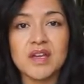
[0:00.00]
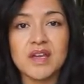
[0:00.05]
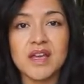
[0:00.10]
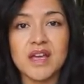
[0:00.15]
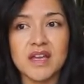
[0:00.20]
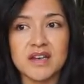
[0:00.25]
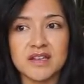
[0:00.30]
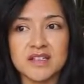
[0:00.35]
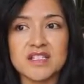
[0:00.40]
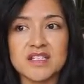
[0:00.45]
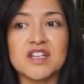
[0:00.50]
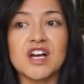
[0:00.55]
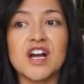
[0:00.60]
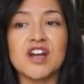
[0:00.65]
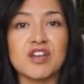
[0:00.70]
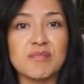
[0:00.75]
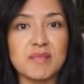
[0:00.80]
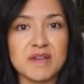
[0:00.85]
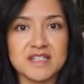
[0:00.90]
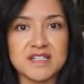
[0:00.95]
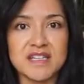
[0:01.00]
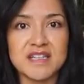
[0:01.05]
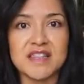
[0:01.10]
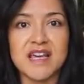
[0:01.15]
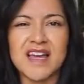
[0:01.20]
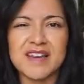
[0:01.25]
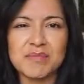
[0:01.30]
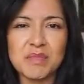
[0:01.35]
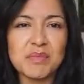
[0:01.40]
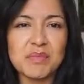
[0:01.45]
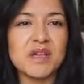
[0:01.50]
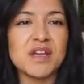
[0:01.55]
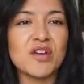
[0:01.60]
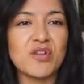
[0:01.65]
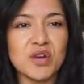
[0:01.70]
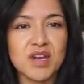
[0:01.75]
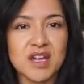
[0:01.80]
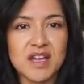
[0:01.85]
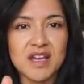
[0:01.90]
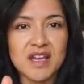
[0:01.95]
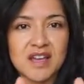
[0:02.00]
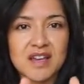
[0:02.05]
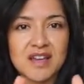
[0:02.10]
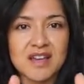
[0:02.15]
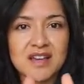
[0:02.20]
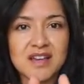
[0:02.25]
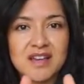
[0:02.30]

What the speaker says: and to documenting that, and maybe creating